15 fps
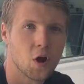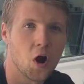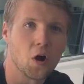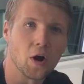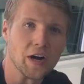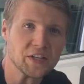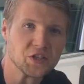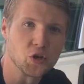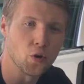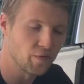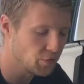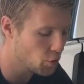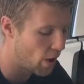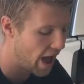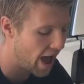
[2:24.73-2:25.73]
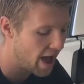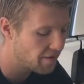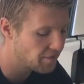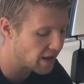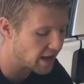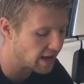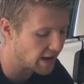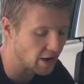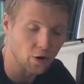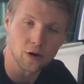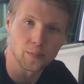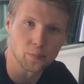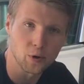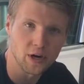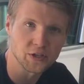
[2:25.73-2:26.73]
All right, so if you have a air
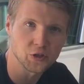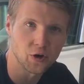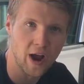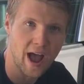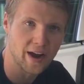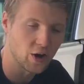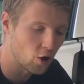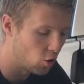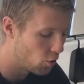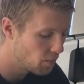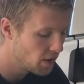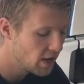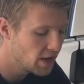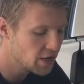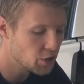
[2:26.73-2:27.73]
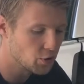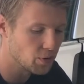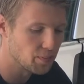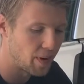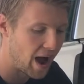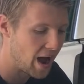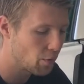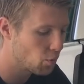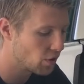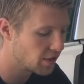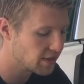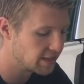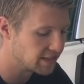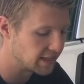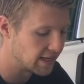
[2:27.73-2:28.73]
compressor at home, you can buy one
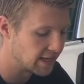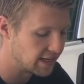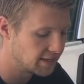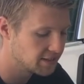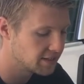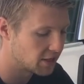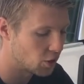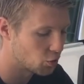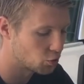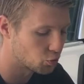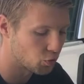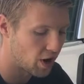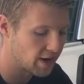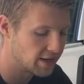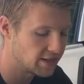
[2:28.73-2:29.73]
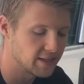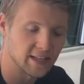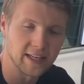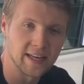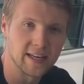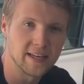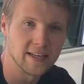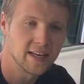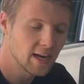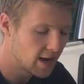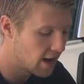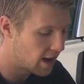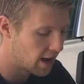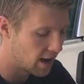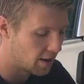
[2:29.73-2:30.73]
of these ends that goes right into the end
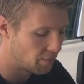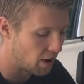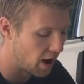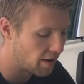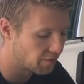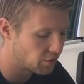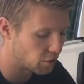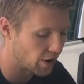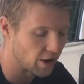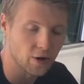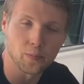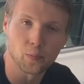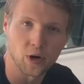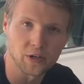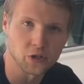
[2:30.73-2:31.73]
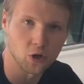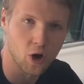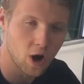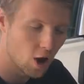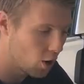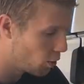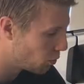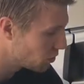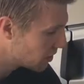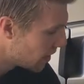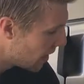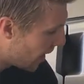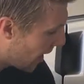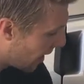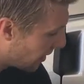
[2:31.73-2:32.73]
um, of your air compressor hose,
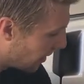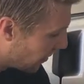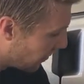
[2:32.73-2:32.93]
and